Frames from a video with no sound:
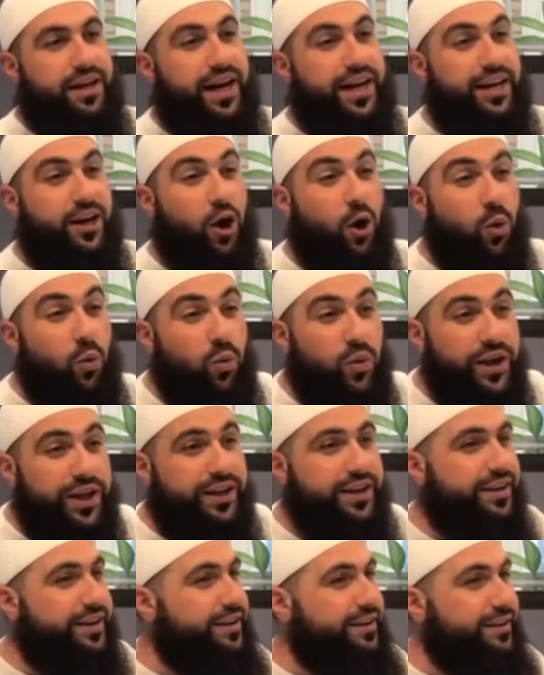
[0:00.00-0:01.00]
a whole
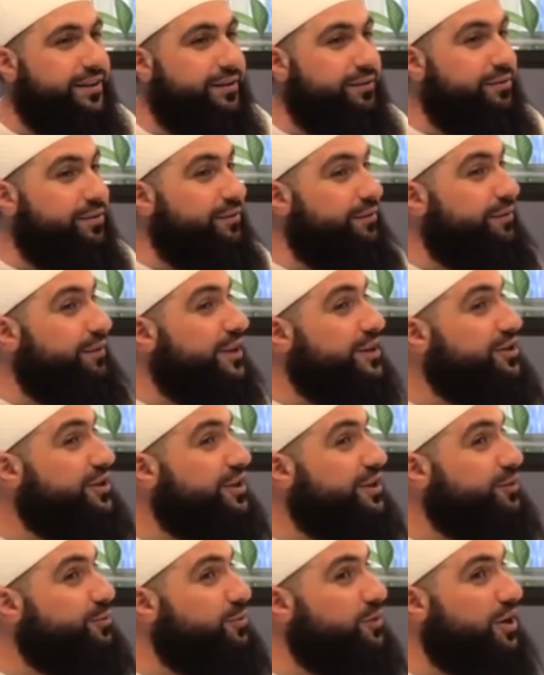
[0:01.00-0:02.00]
week from
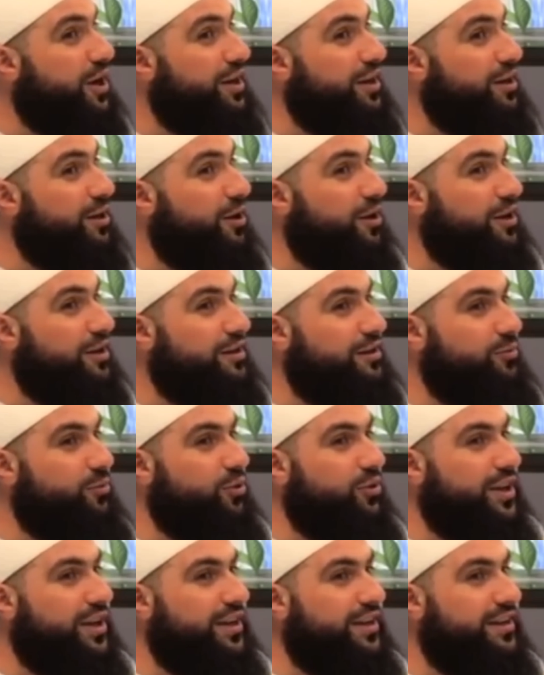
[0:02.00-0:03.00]
Fajr until 9 o'clock in the
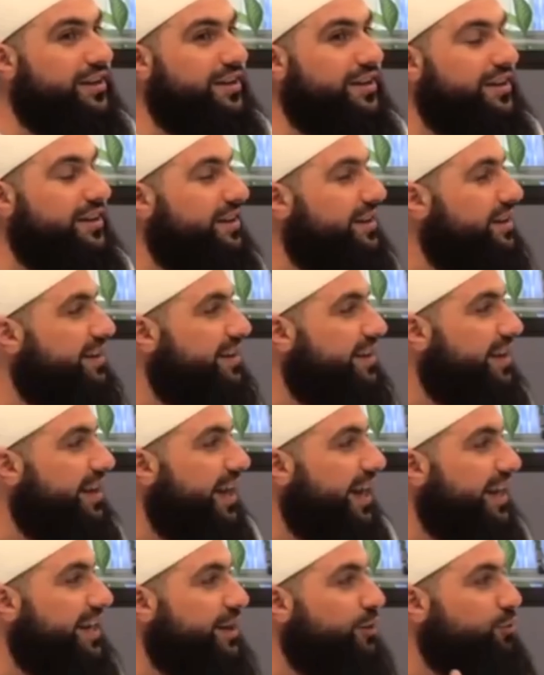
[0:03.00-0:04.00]
morning,
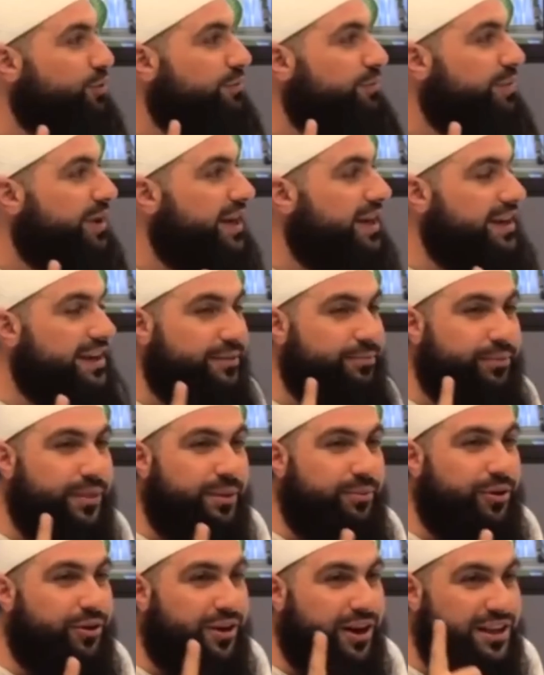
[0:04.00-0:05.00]
and he would barely
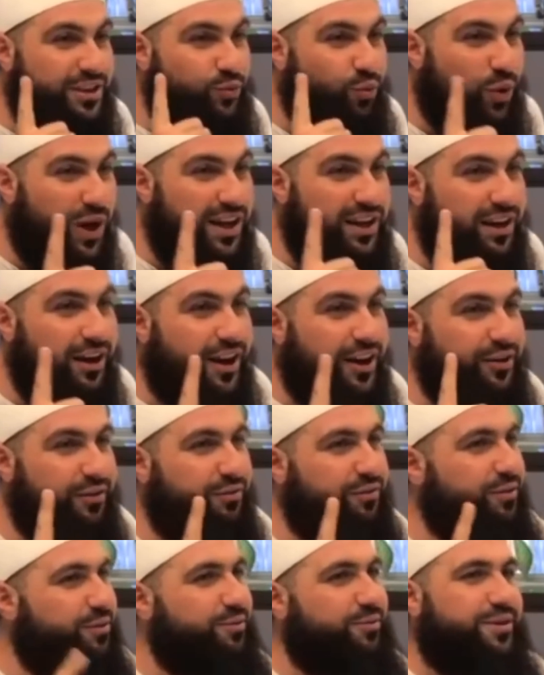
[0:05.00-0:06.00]
memorize one line of
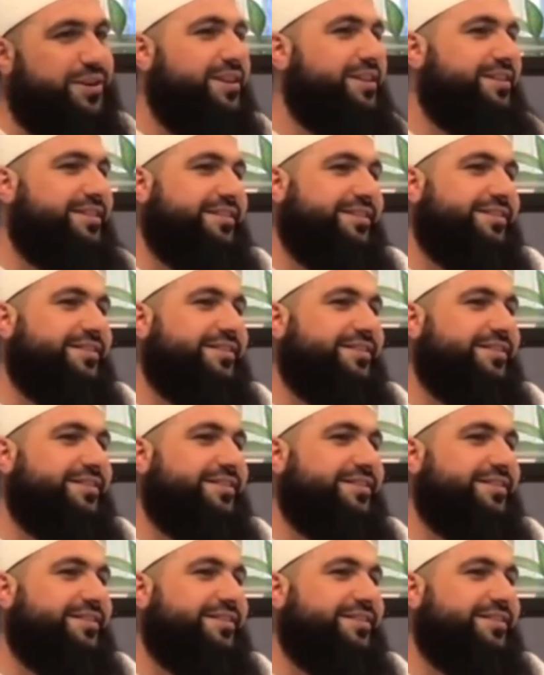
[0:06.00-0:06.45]
the Quran.